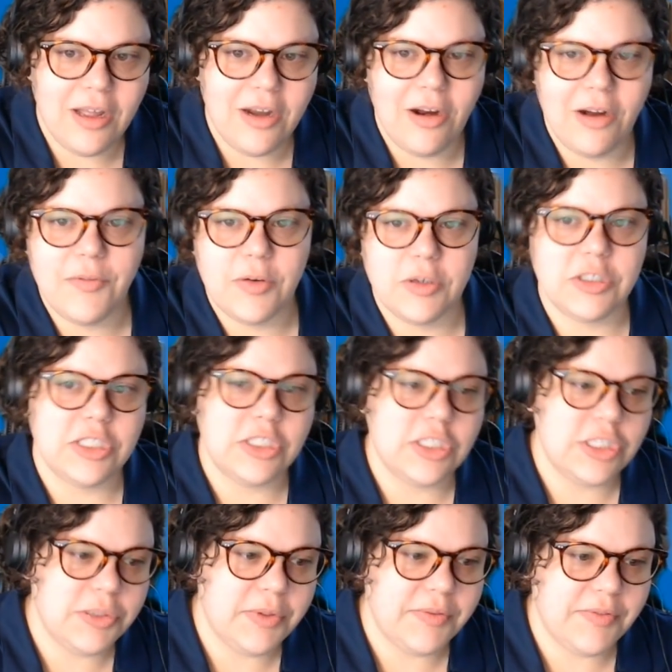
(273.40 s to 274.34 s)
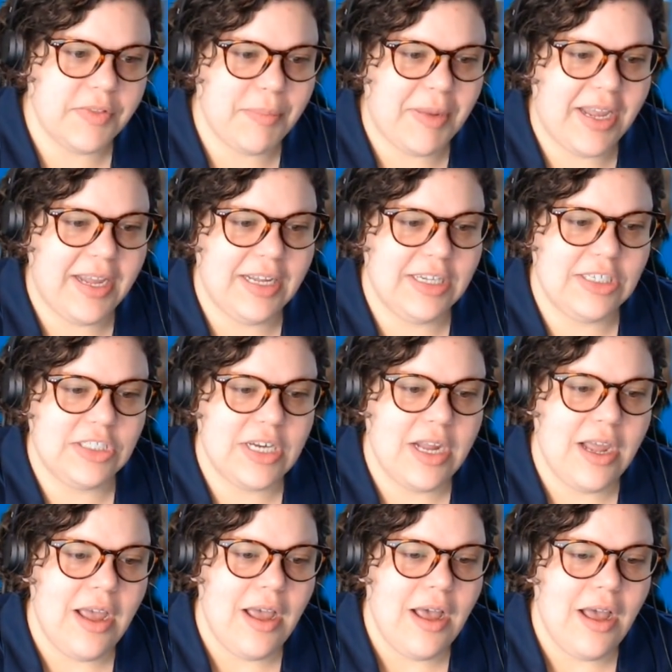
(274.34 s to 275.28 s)
on our version 2 of the
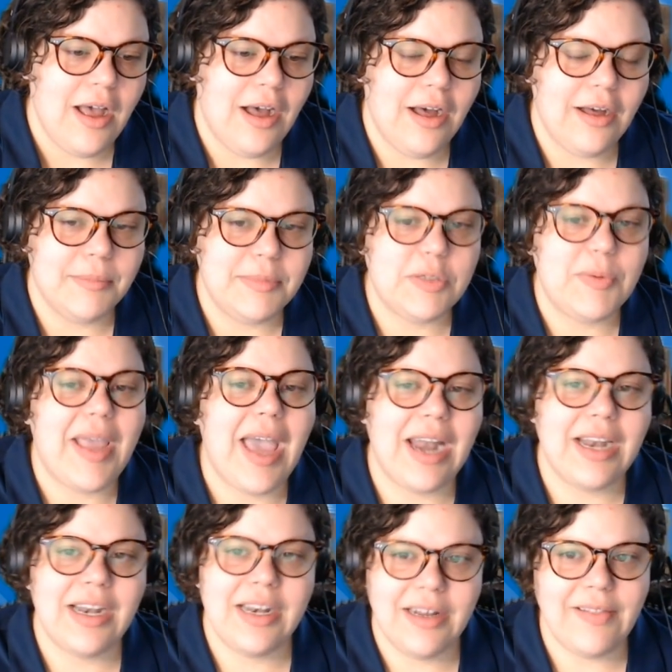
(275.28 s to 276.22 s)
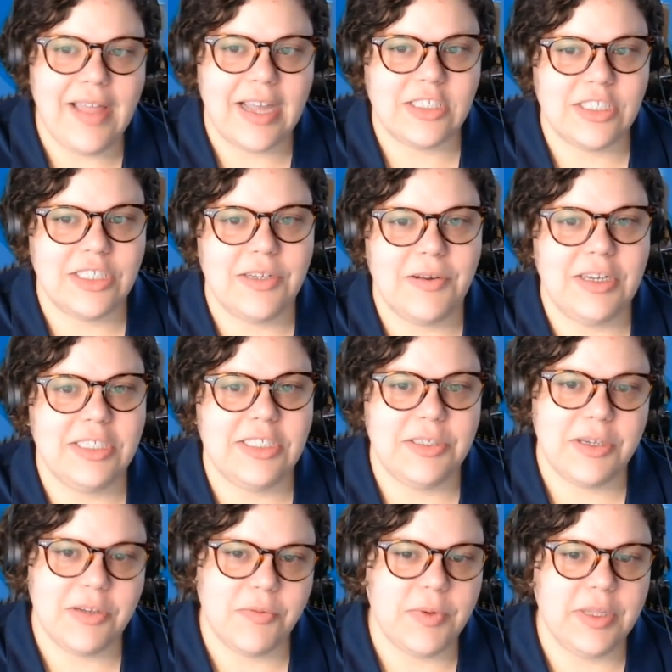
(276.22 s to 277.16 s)
page. So we added an election
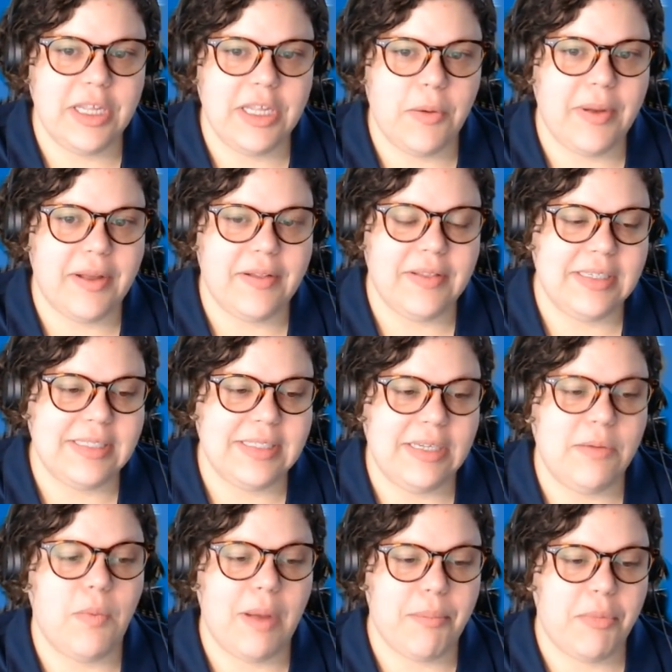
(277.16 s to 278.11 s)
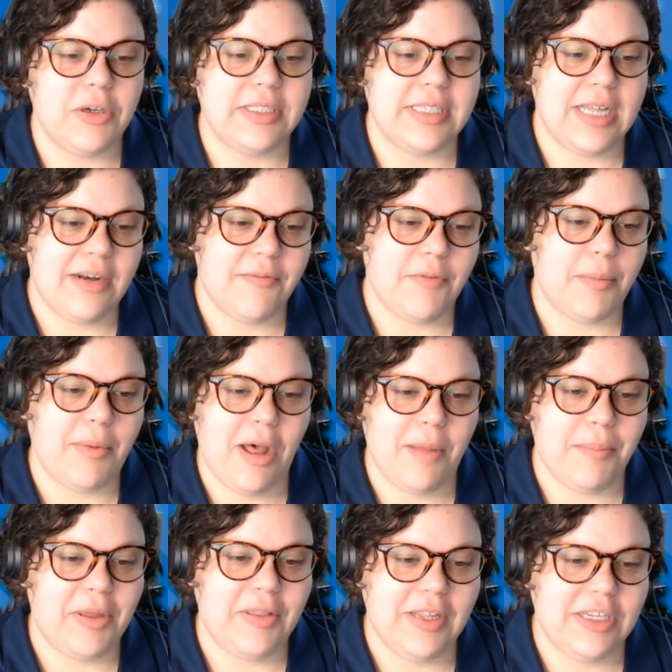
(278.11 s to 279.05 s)
donut so you could really quickly see what percent of our
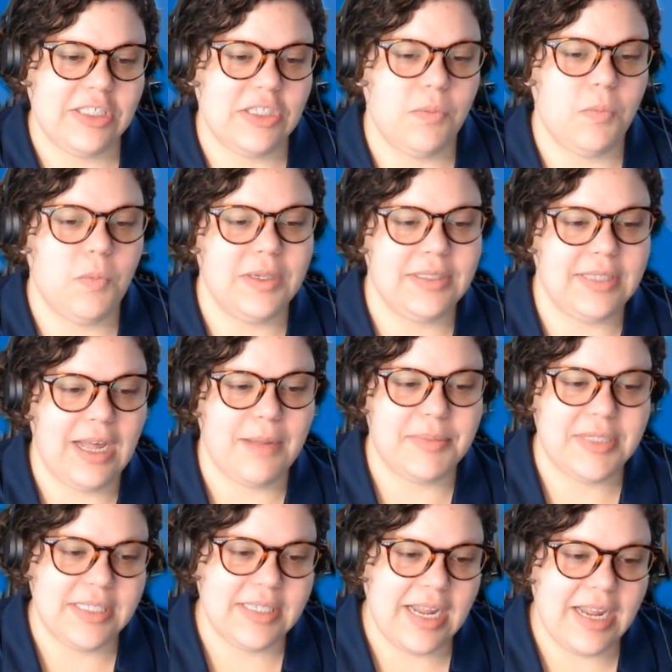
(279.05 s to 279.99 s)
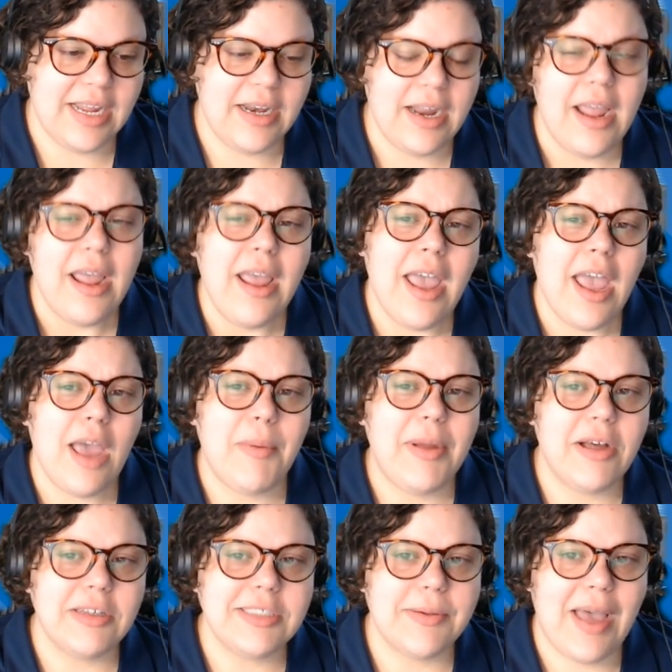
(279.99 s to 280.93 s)
population was up to date.
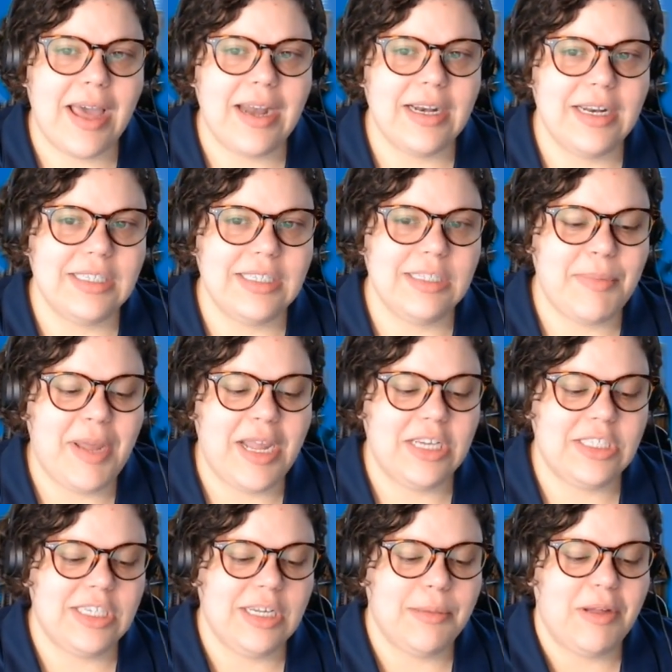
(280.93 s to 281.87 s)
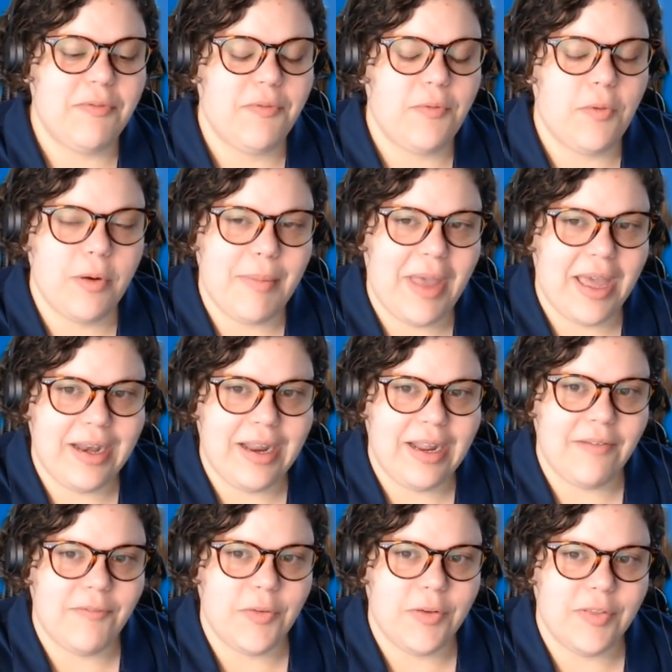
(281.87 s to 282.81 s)
And we also added in some HTML
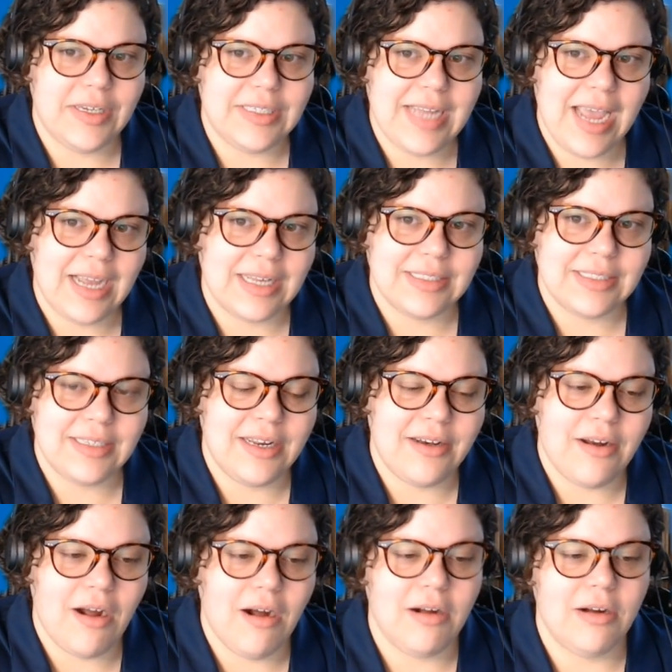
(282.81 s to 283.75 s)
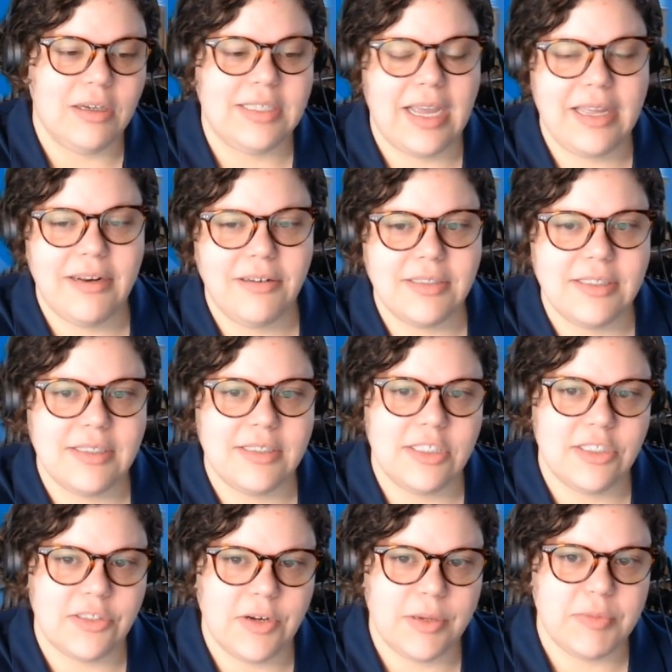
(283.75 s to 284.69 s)
formatting for the text in our titles
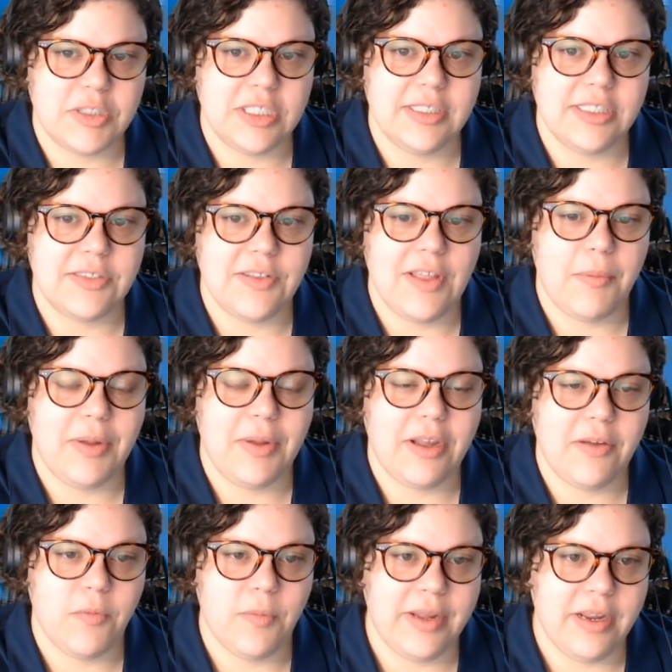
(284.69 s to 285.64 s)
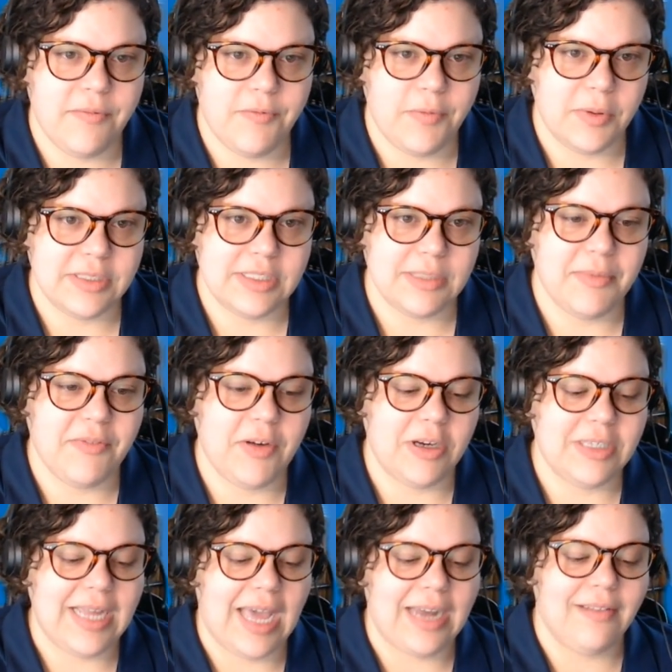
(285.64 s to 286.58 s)
and descriptions so that we could reinforce some
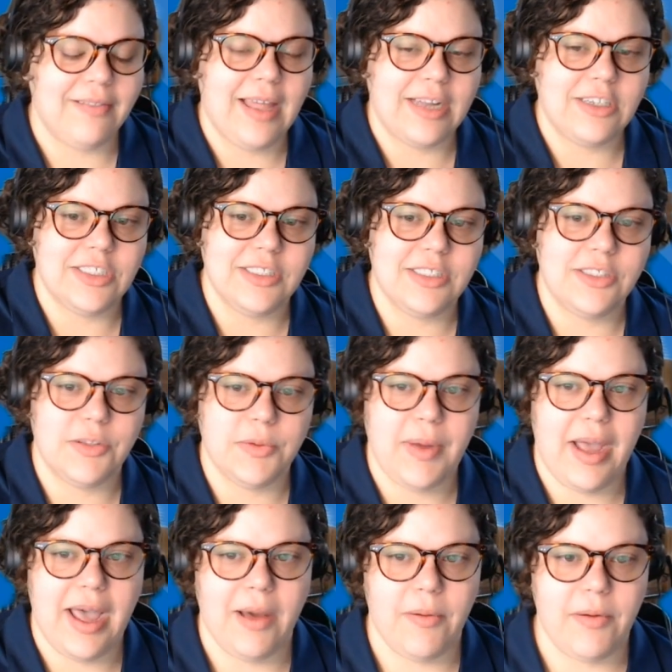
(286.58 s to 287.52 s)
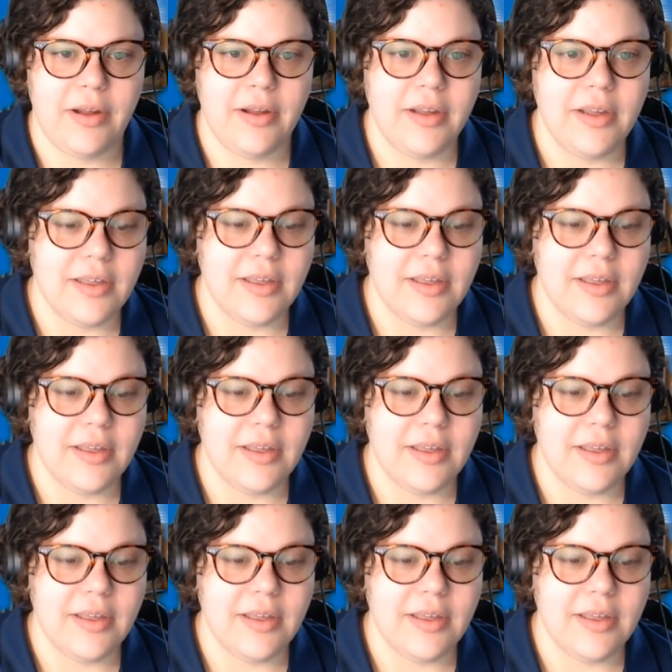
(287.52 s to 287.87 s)
of our data legends throughout